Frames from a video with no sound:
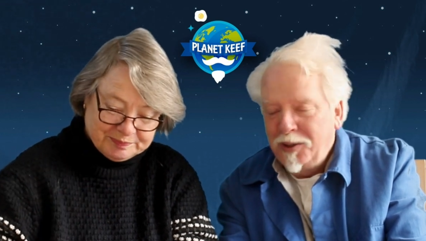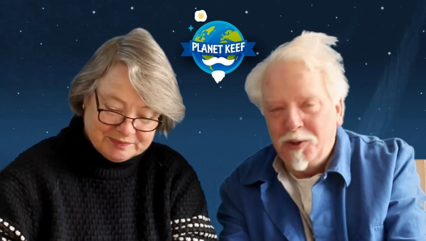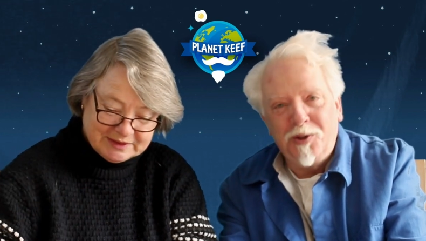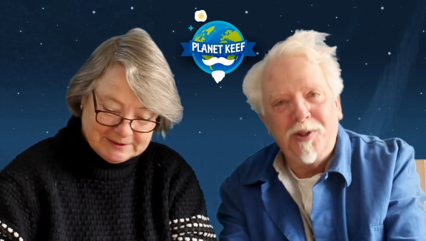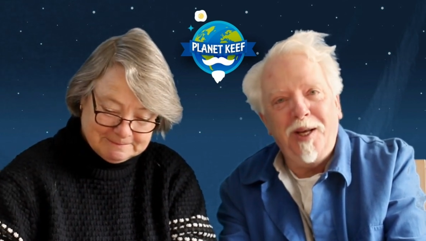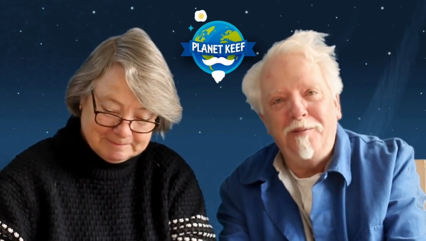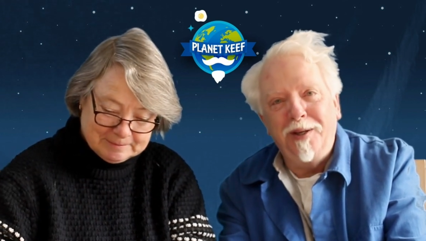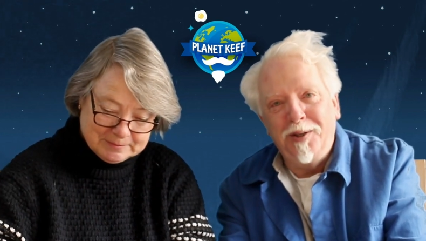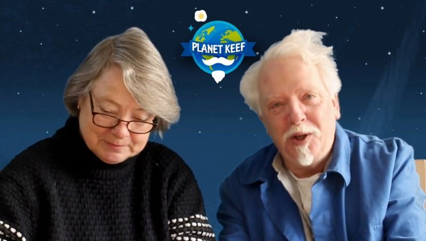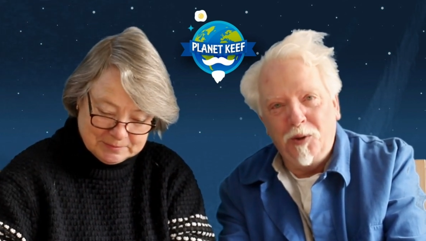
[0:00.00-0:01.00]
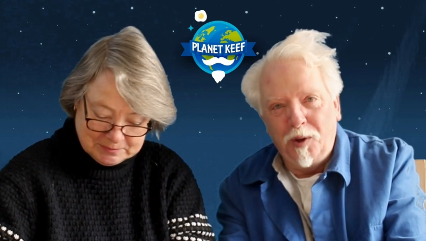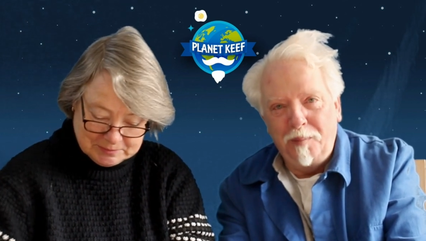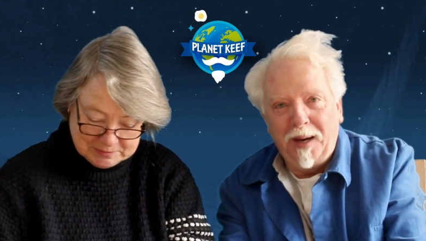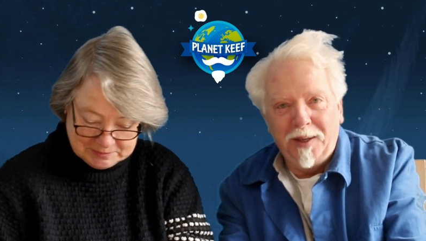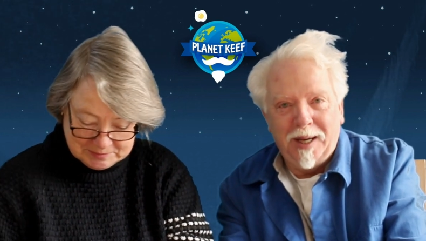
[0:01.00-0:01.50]
Speaker 1: just having a total
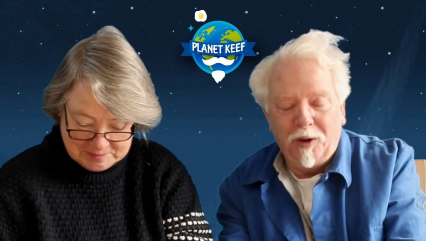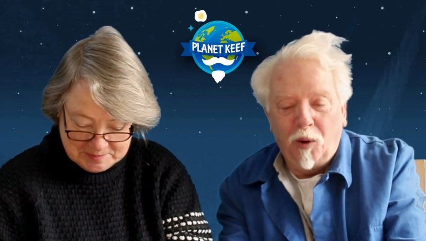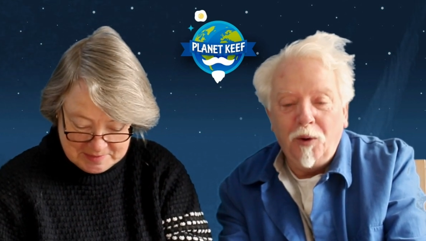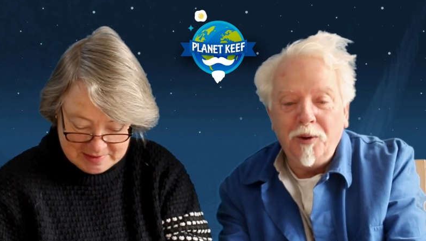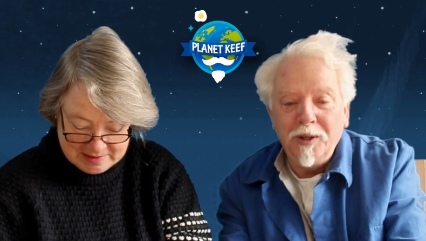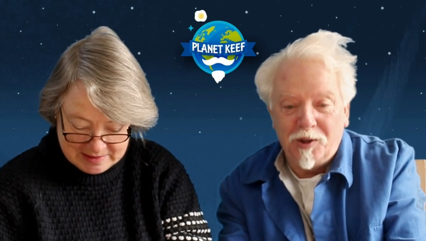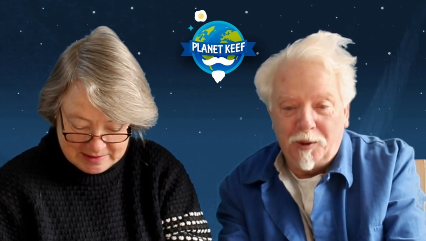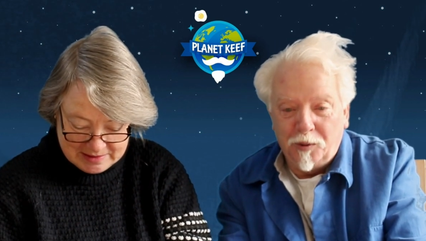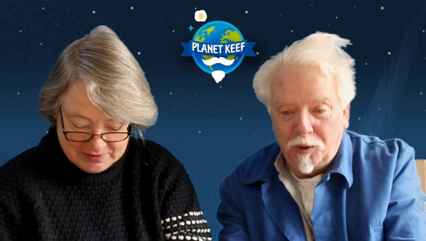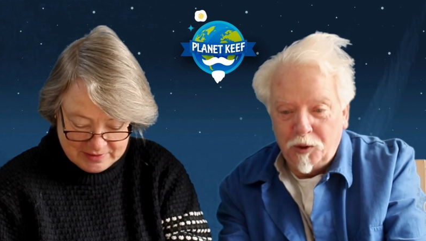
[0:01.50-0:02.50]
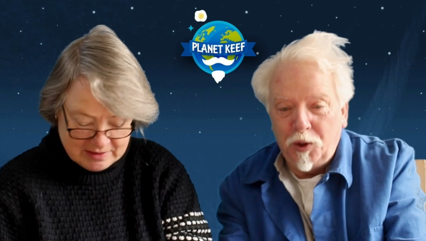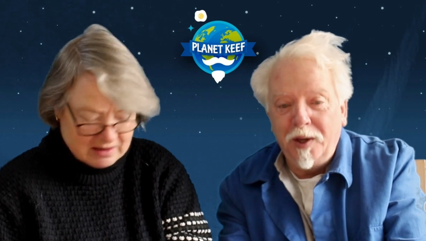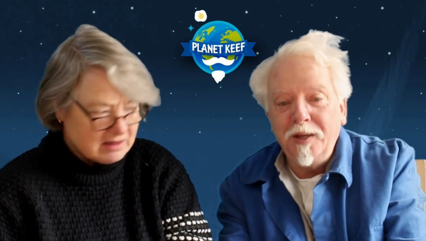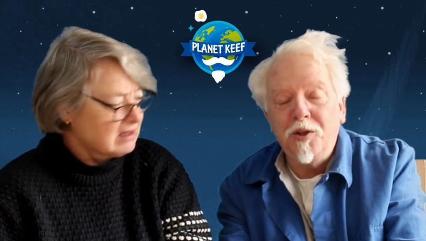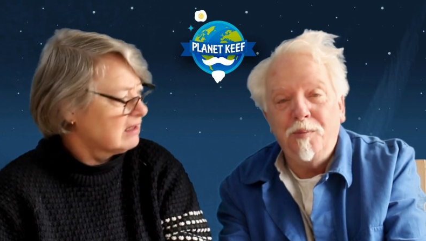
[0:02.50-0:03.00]
meltdown, all on his own,
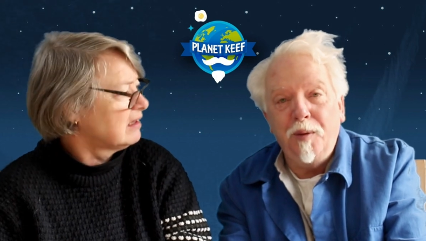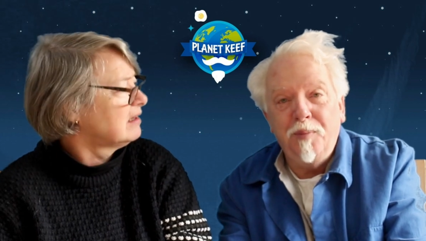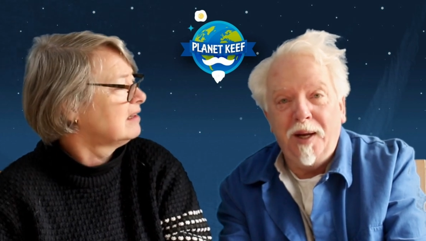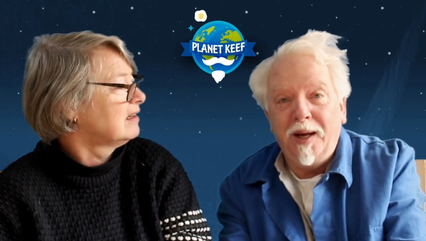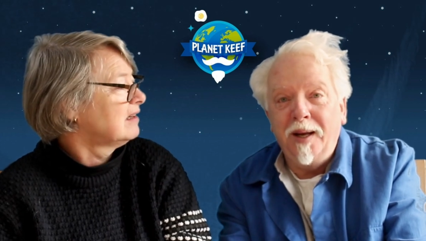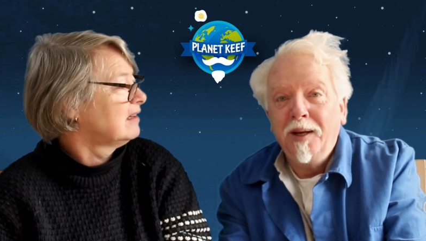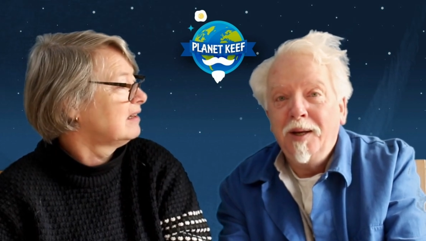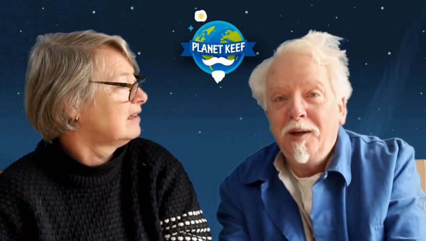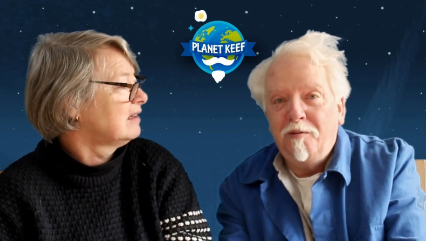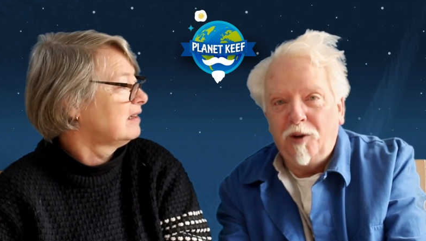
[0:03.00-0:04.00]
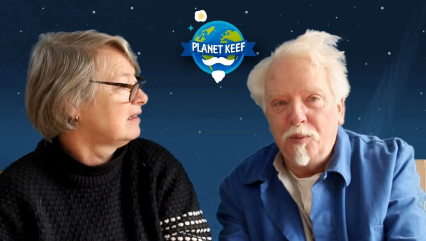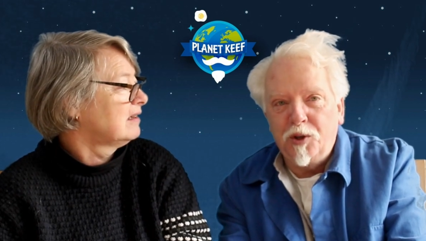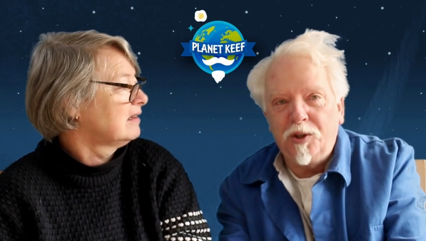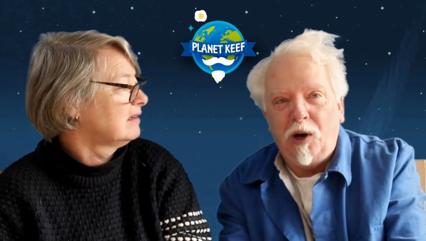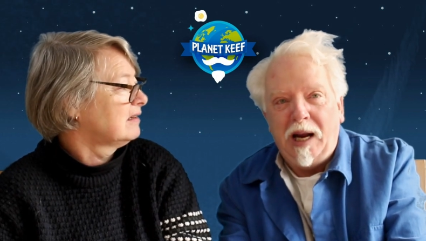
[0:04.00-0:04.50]
trying to prepare from
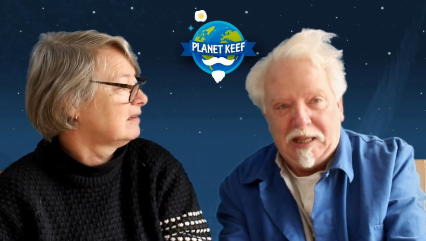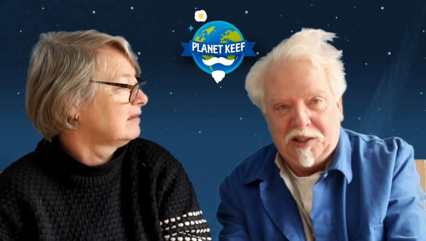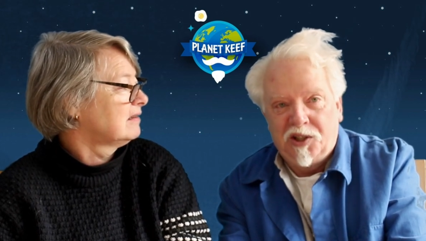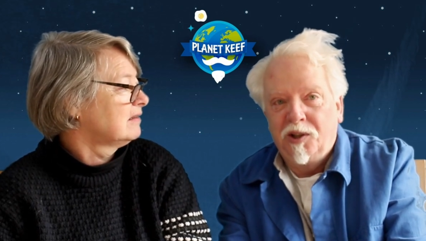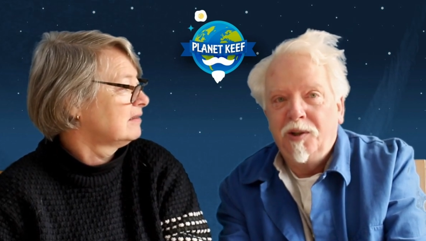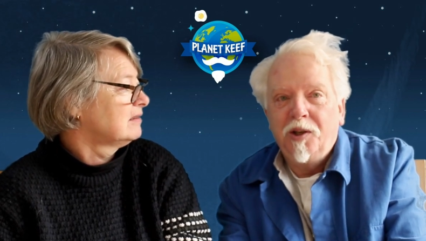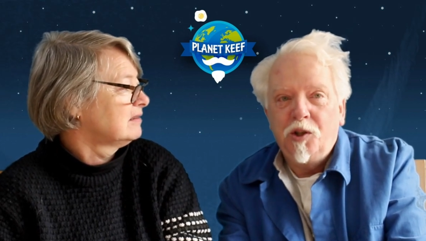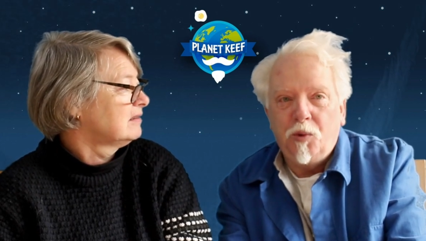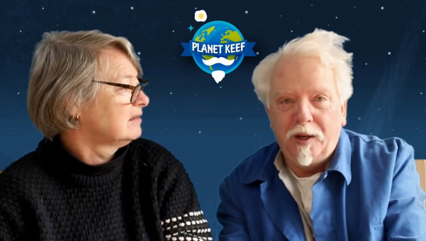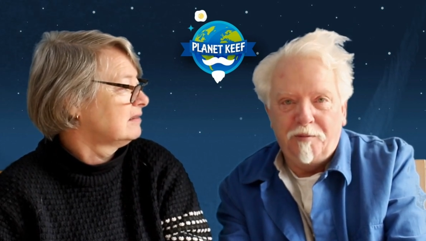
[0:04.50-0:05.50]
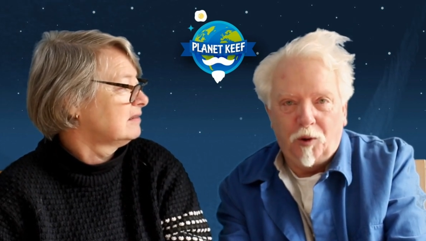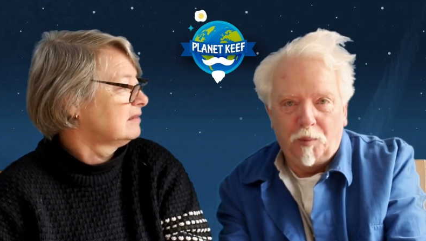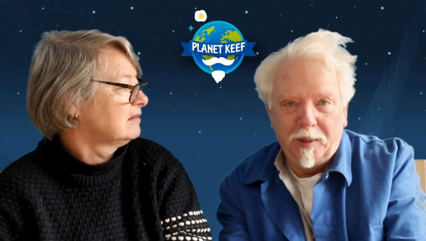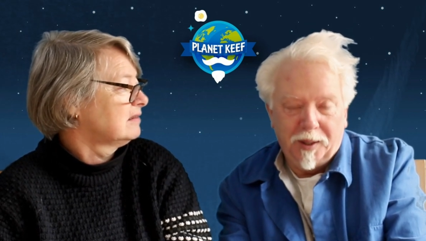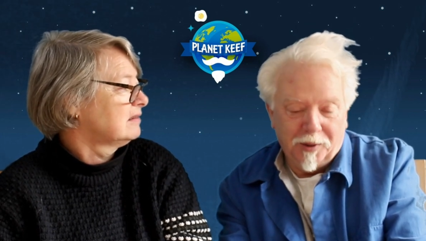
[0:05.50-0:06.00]
scratch
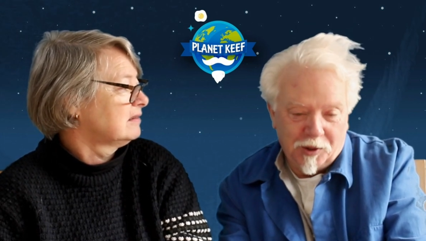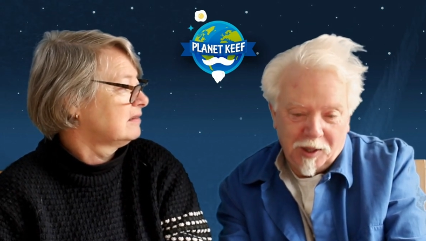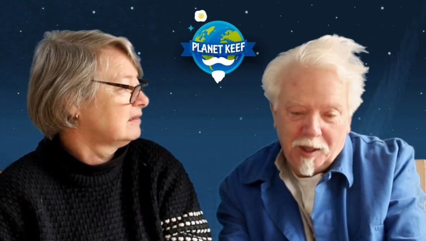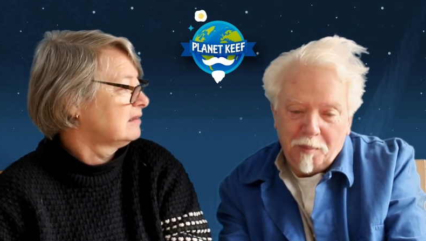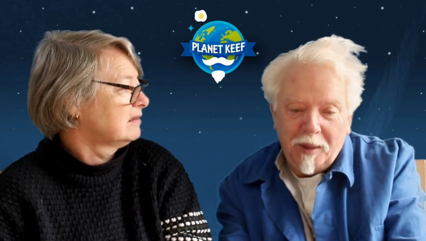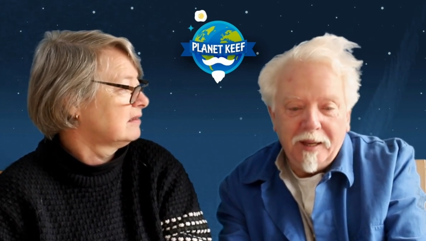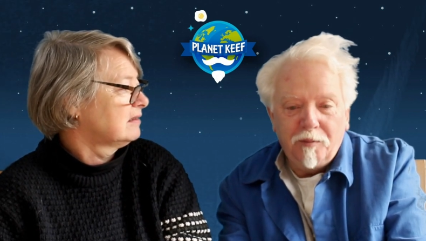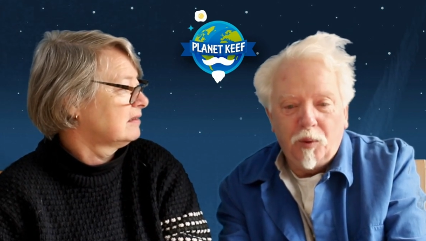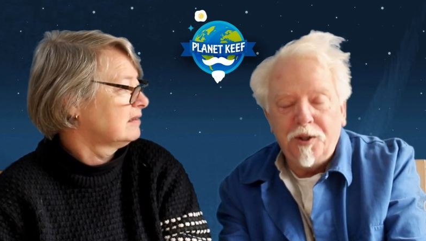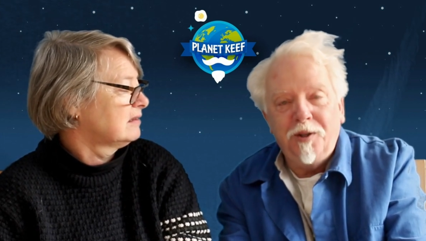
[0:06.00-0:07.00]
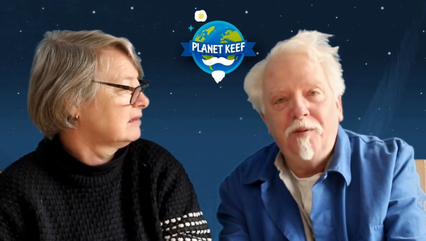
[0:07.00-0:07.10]
24 meals, many of which